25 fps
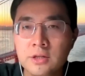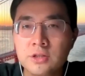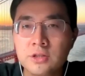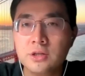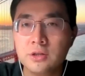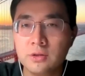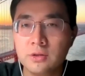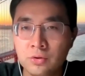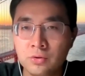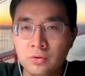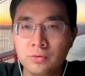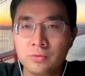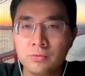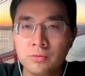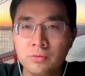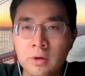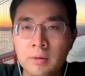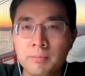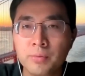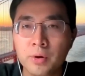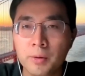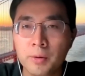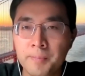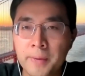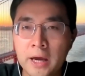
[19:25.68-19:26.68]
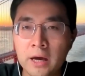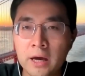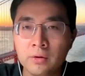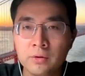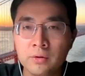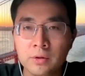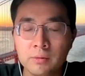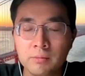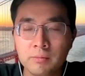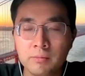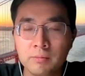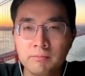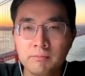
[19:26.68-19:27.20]
to propel
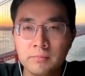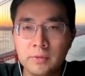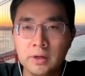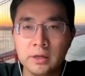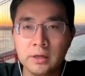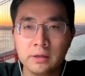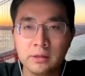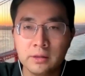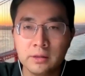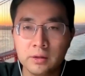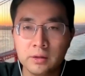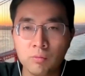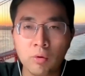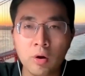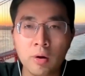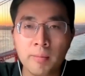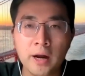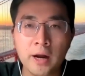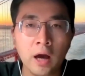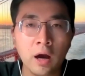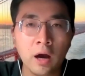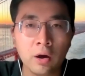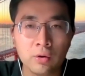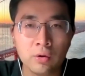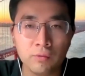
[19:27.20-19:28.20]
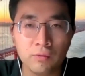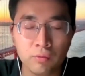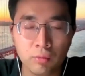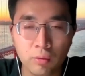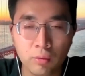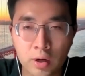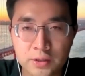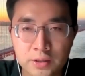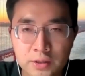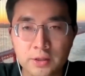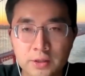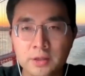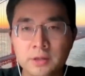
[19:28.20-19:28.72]
the robot out of
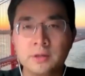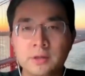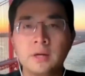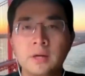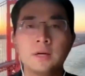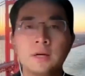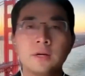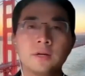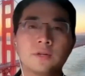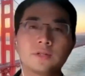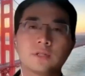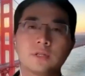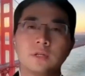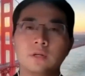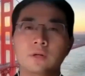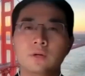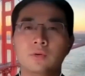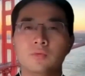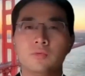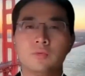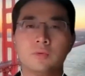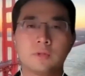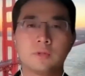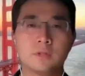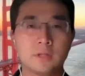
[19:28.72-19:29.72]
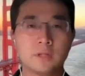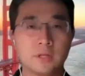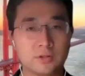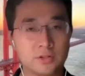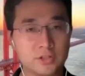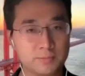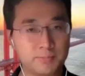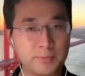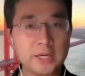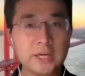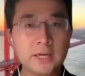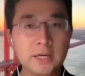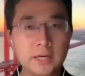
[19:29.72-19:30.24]
water. So the
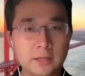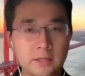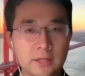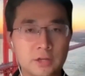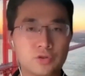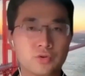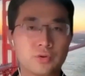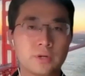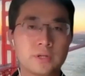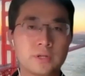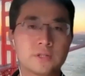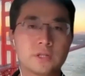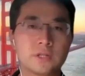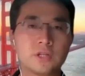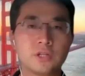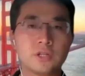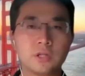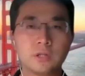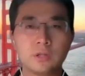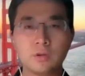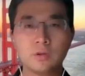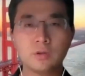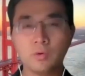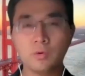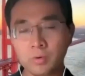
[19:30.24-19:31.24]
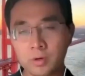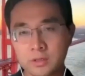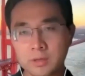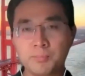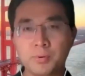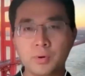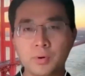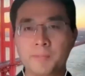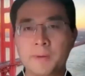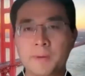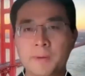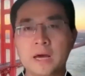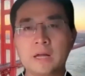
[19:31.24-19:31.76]
speed, the transition or the
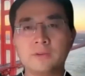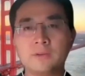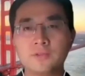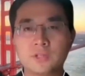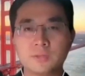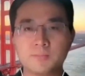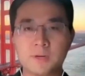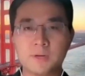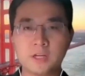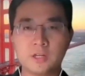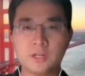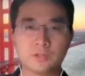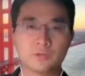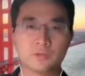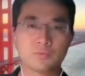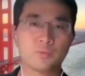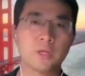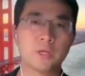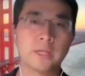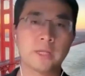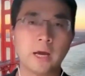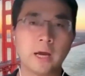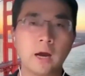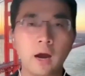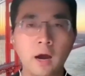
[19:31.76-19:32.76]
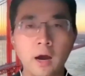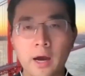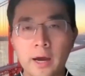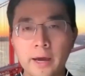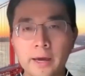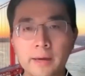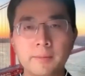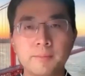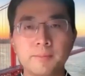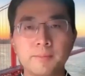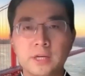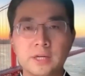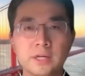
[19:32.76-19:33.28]
propellant speed is really
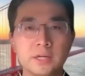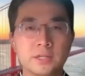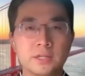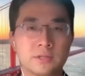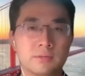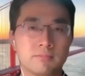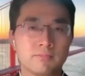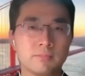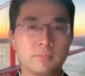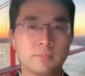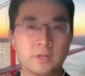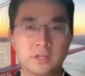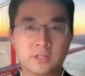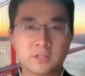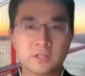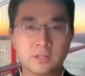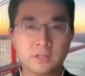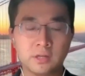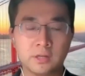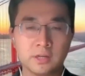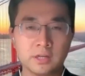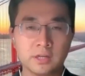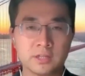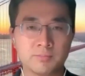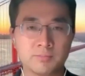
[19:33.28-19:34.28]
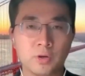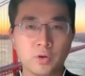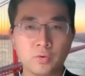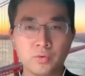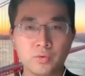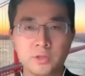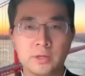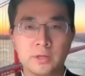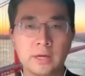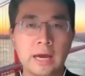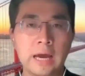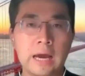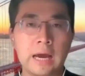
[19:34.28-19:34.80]
high because the
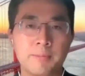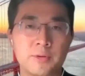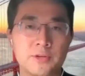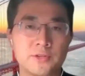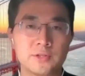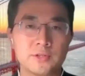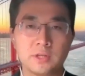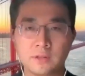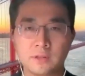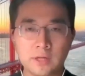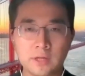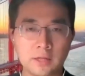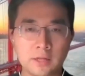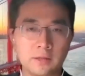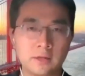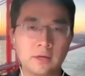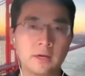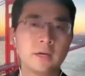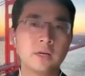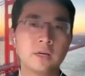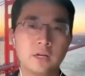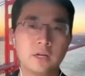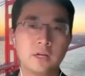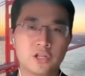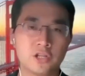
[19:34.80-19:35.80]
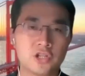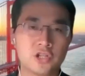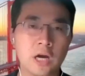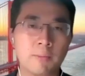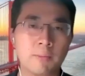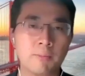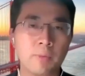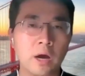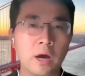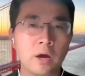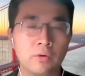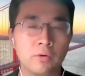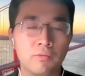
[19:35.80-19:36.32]
explosion happens and then it
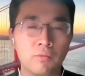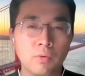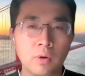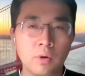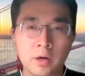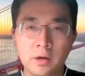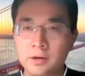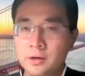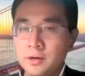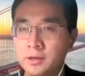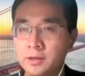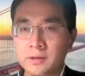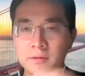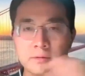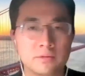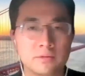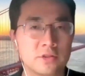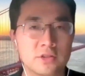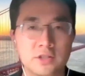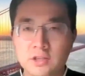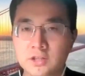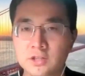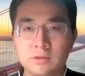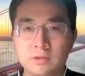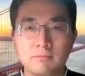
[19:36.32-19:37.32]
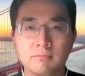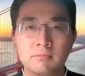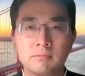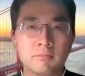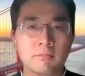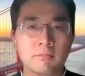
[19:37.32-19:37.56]
jump out of water in just